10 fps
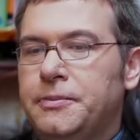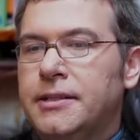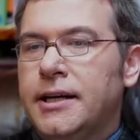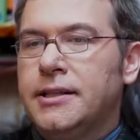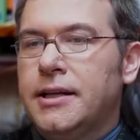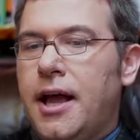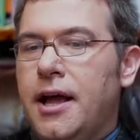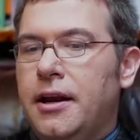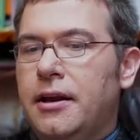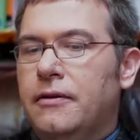Next
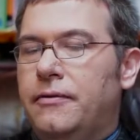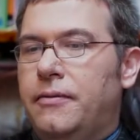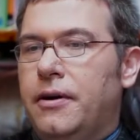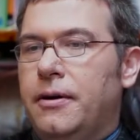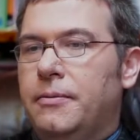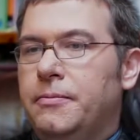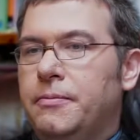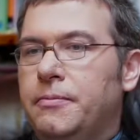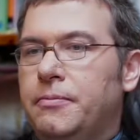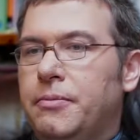area of
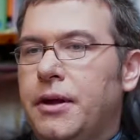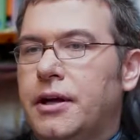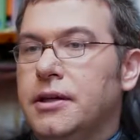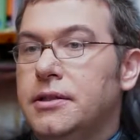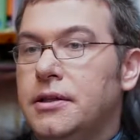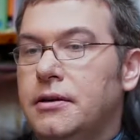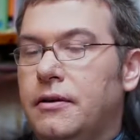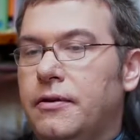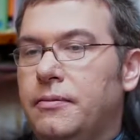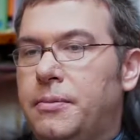concern of the